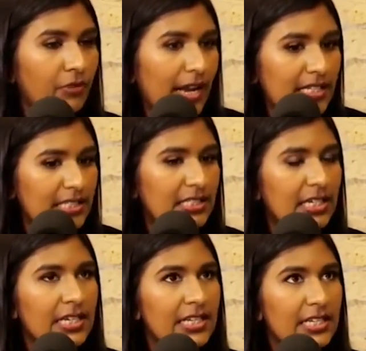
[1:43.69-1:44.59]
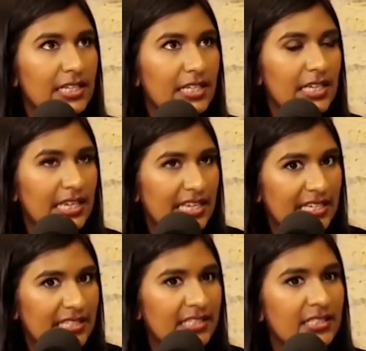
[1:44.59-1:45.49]
Race
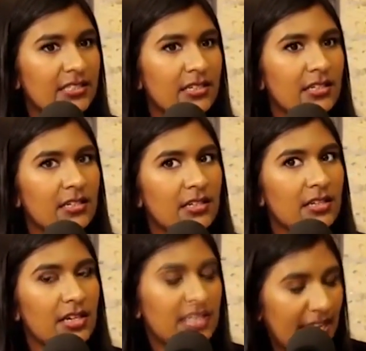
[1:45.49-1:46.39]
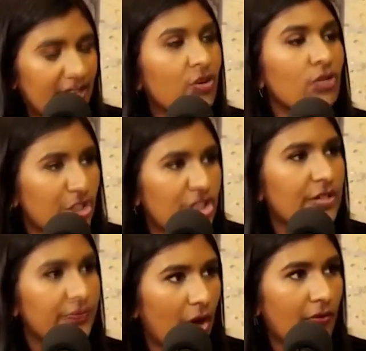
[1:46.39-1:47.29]
is a
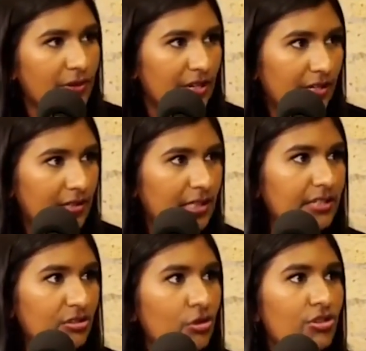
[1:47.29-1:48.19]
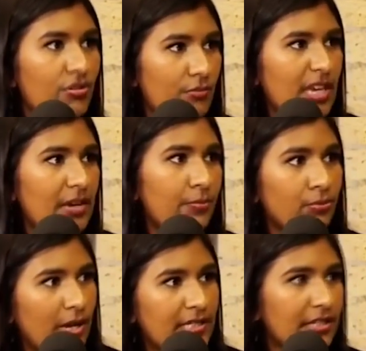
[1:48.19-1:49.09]
technology of governance. It's not the mere
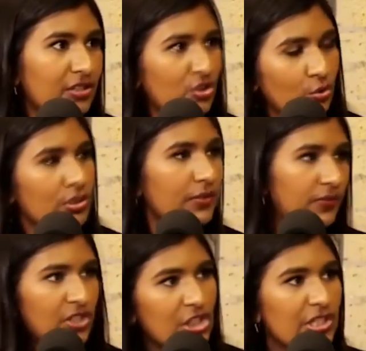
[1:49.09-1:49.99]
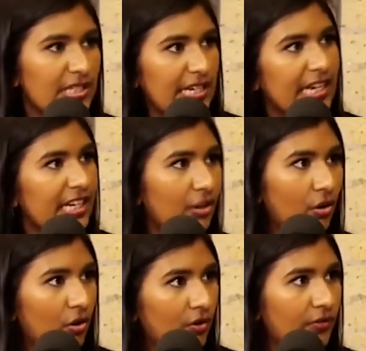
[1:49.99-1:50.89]
presence or deficiency
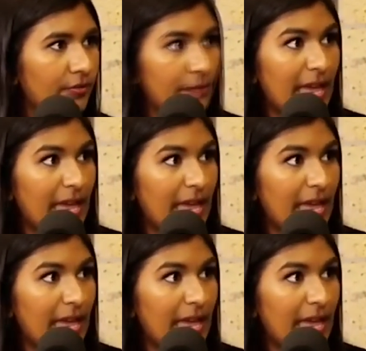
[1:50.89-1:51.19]
of